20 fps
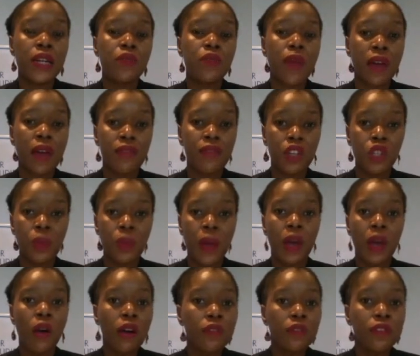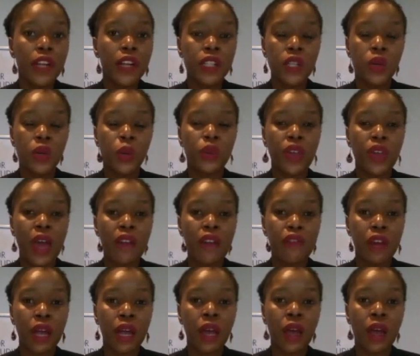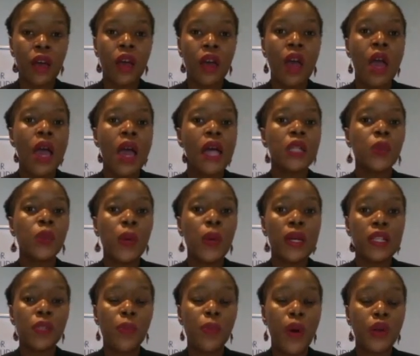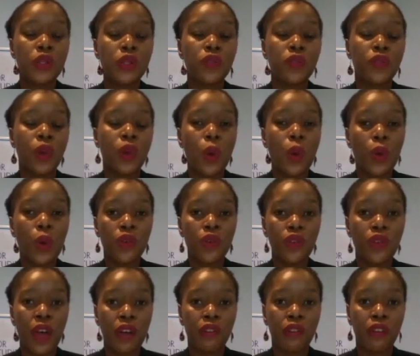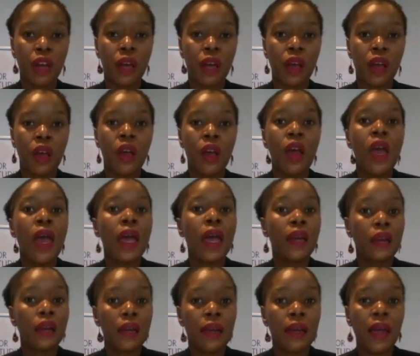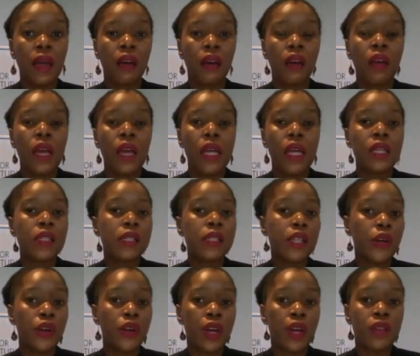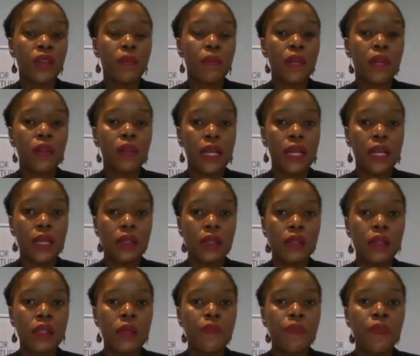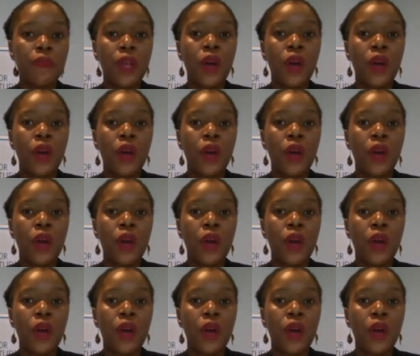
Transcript: ravaged by conflict in North Africa, as well as parts of the Horn of Africa, and again in Syria and the Middle East,